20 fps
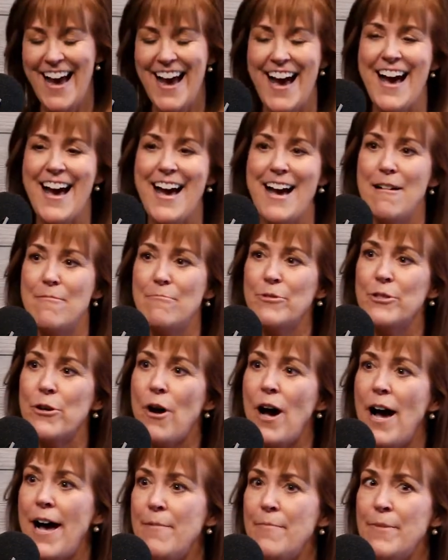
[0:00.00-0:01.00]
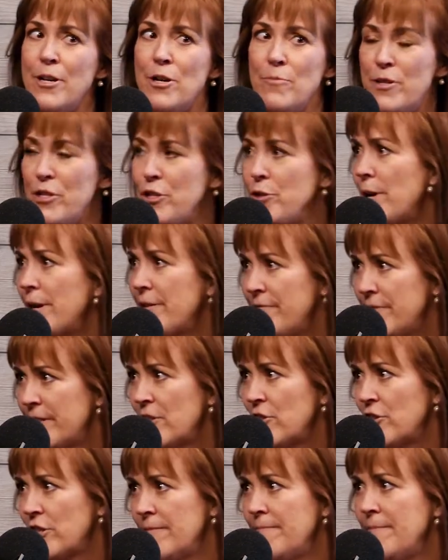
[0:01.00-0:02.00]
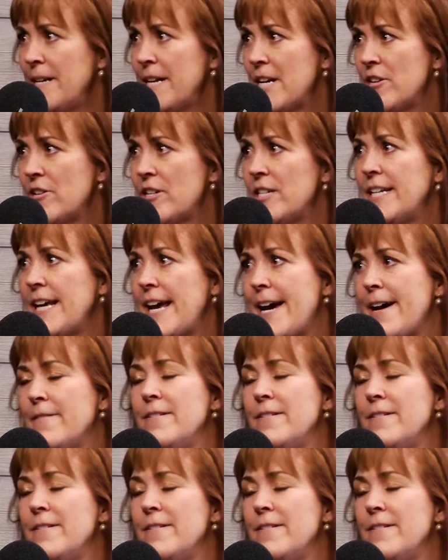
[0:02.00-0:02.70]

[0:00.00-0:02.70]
So I'm an OBGYN physician here in town.